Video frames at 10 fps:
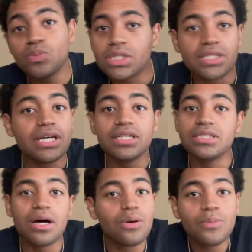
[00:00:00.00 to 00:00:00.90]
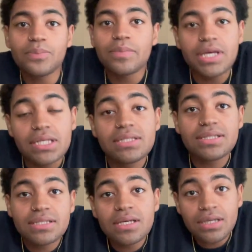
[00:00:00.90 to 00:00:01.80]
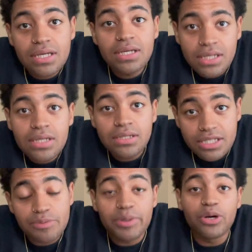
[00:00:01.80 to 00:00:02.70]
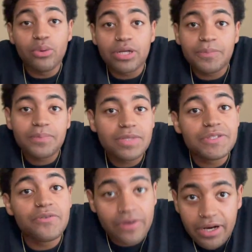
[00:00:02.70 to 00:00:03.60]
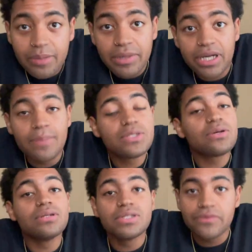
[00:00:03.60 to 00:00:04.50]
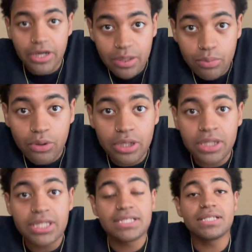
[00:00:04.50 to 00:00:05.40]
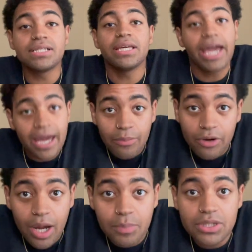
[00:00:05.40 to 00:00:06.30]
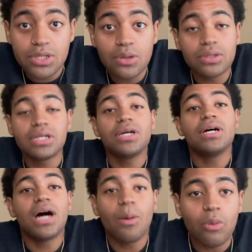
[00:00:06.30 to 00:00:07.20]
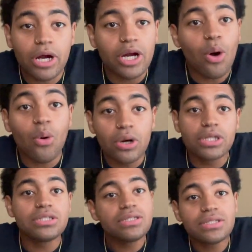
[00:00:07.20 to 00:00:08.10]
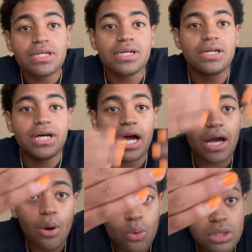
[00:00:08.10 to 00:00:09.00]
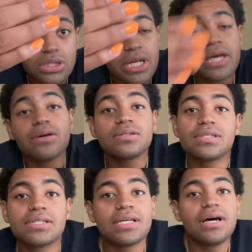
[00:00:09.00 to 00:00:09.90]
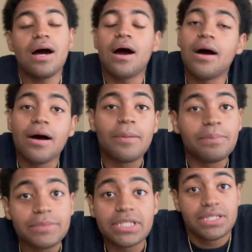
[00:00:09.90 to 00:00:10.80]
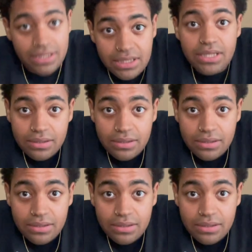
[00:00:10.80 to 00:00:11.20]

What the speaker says: What's good, yo? This is a big one. This is a very big episode. This is very important. This is the Amber episode. I'm wearing orange. I got orange nails. This is